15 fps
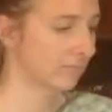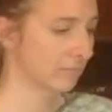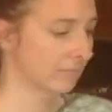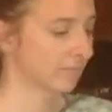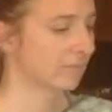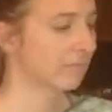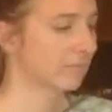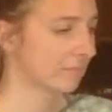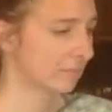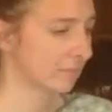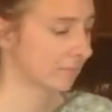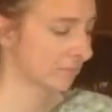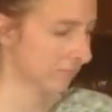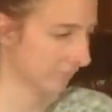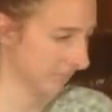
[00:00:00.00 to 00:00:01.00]
feeling
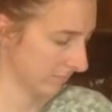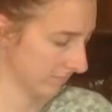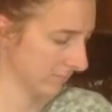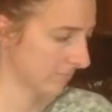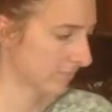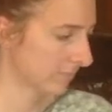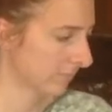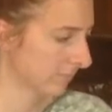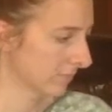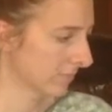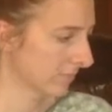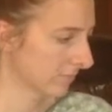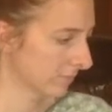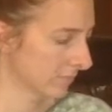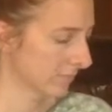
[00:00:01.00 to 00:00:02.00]
for any
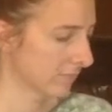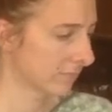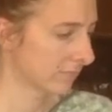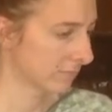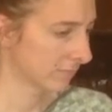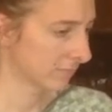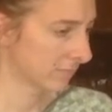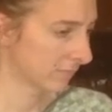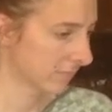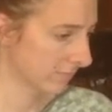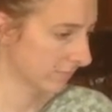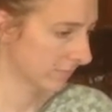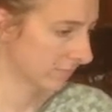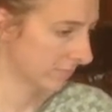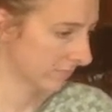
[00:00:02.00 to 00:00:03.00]

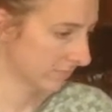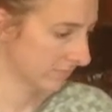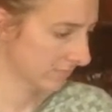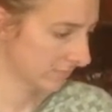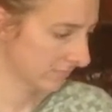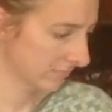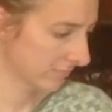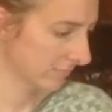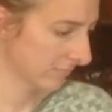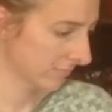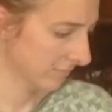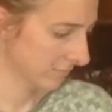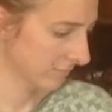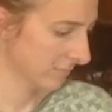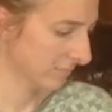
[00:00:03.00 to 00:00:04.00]
anything,
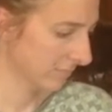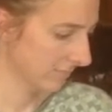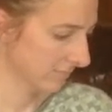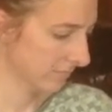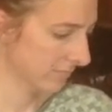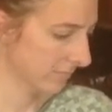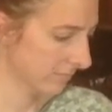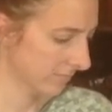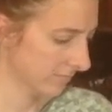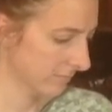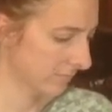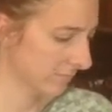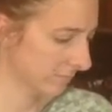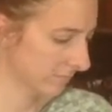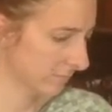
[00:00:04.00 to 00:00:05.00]
crepitus, masses. Do you have
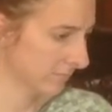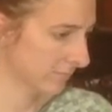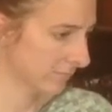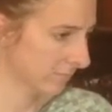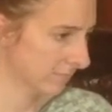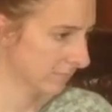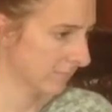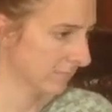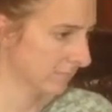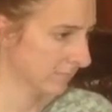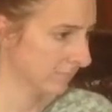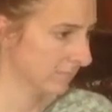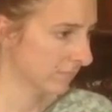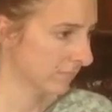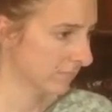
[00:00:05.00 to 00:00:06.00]
any tenderness, Mel?